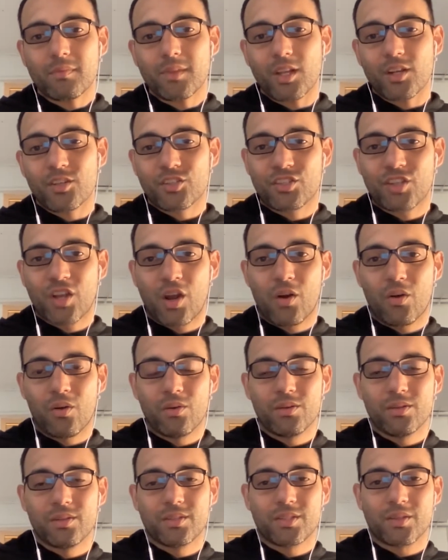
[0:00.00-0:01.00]

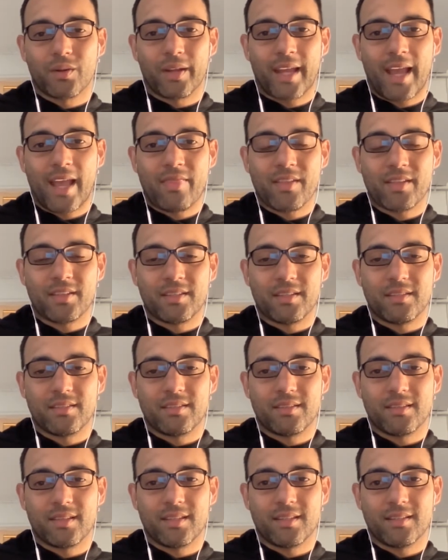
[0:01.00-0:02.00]
So again, this
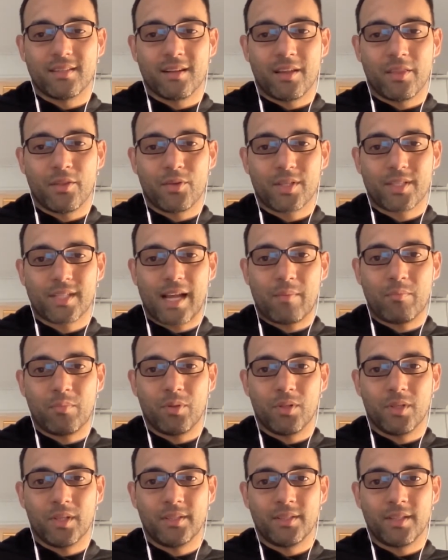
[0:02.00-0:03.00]
is another
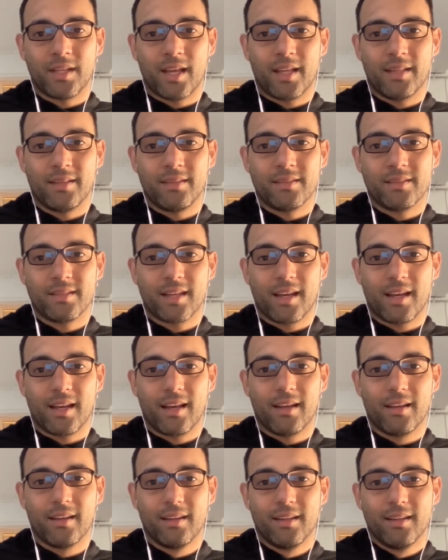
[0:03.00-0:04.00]
example. And
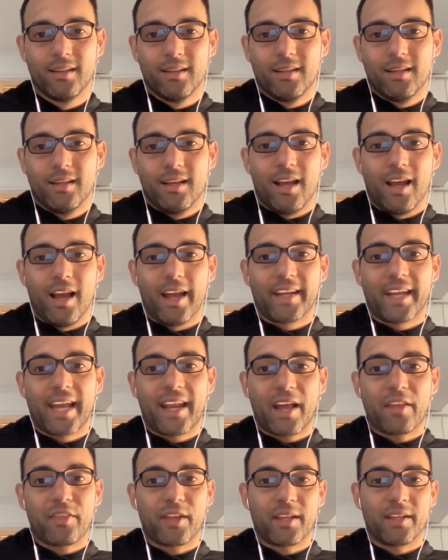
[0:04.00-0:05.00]
again,
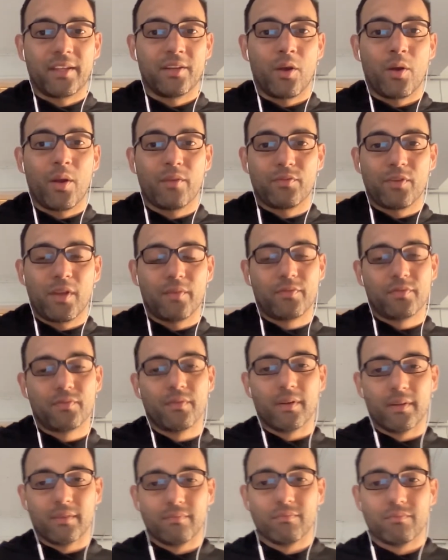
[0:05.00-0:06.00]
I think, if
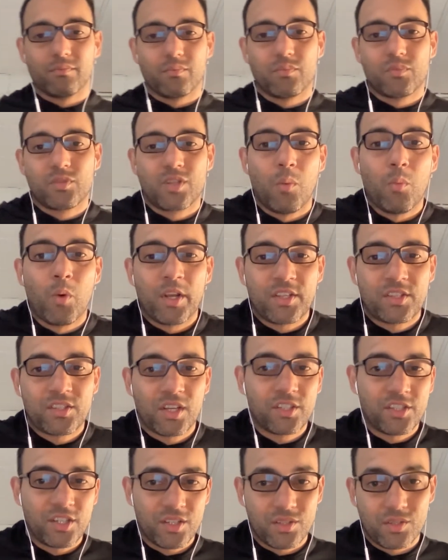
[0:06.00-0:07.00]
someone is
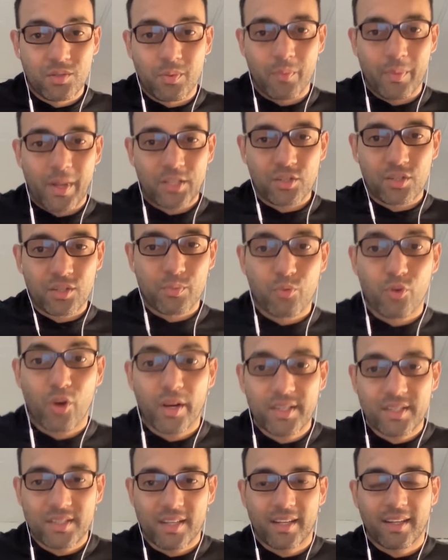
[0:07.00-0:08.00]
searching Supermetrics
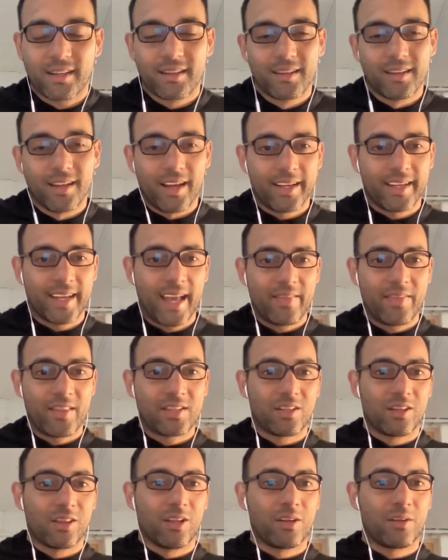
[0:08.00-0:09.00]
pricing, again, there's
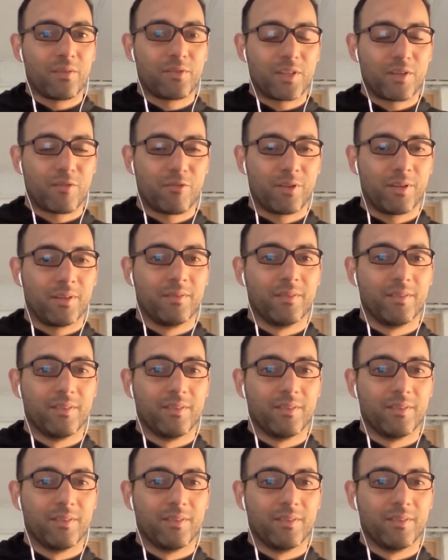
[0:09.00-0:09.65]
a lot of different